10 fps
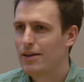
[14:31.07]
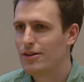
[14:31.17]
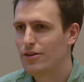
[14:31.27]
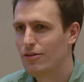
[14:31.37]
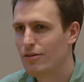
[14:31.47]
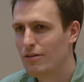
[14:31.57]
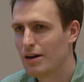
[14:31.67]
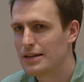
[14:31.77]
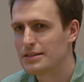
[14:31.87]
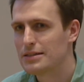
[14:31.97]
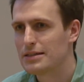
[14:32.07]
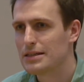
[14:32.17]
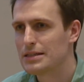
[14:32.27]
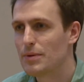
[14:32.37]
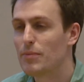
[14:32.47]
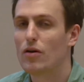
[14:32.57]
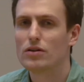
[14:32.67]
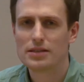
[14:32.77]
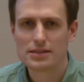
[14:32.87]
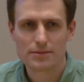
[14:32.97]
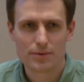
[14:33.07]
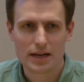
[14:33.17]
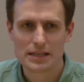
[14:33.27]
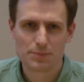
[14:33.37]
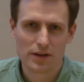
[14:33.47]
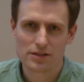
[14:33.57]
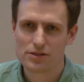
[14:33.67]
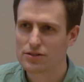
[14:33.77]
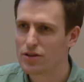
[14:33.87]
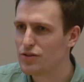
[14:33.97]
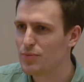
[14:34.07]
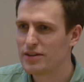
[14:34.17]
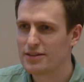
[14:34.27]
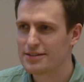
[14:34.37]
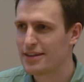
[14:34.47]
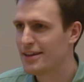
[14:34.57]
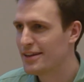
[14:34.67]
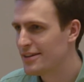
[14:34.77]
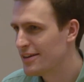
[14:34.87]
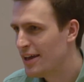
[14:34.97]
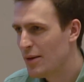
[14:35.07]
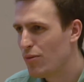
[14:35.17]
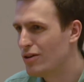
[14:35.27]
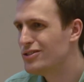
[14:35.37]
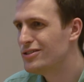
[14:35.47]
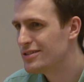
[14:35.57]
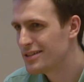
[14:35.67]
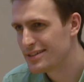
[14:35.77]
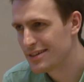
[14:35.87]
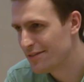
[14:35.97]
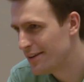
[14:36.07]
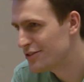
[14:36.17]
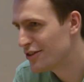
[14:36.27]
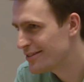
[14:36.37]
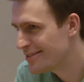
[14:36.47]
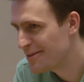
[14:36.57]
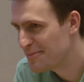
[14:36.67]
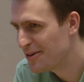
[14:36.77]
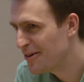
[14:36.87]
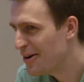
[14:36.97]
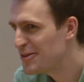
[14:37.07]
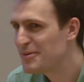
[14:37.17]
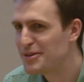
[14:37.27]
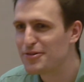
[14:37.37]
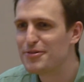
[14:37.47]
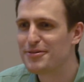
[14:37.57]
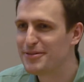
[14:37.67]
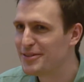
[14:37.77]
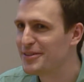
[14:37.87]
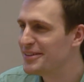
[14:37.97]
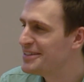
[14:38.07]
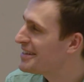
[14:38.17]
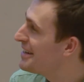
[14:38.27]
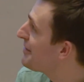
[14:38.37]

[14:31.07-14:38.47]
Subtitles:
you know, has maybe autism or Asperger's, how you bring this to a kid that punches kids in the face all the time, you know, how do we do these kind of